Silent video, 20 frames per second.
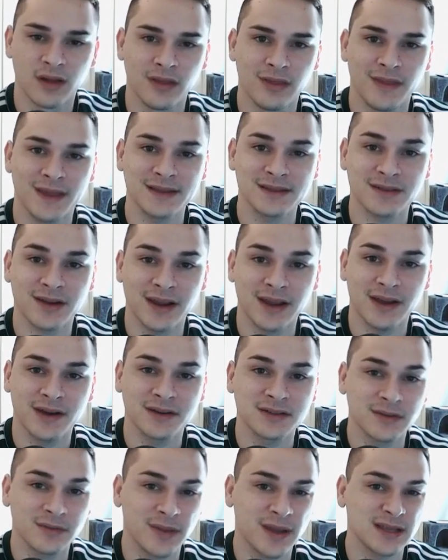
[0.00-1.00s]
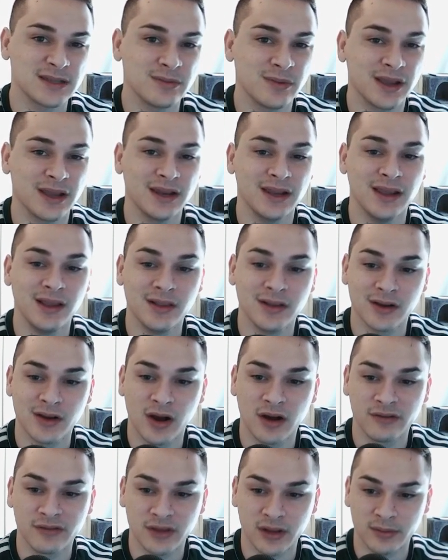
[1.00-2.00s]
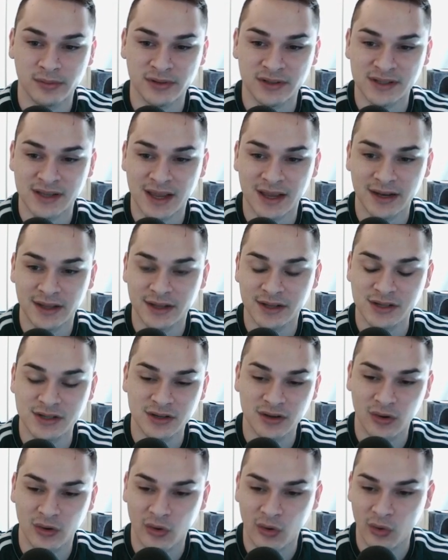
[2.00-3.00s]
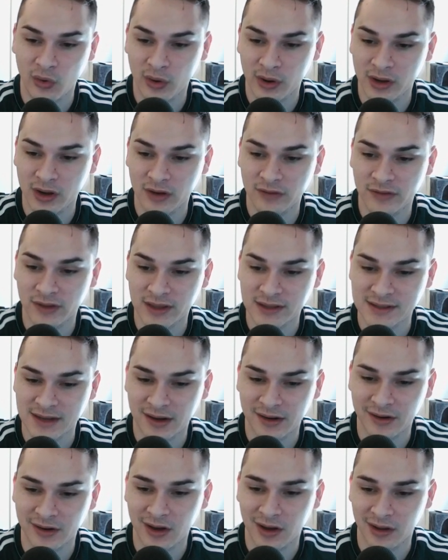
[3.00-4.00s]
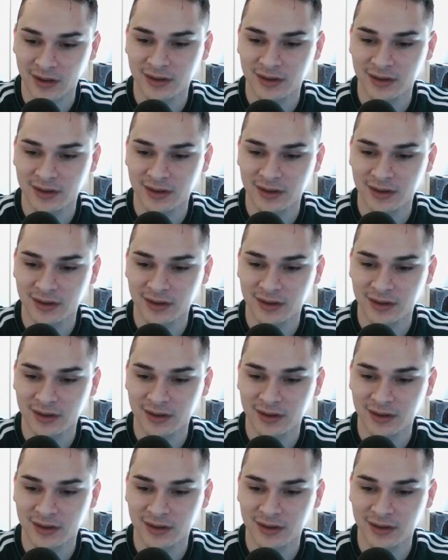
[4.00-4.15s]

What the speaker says: This right here is a base we could either go for the percentage or go for the Town Hall.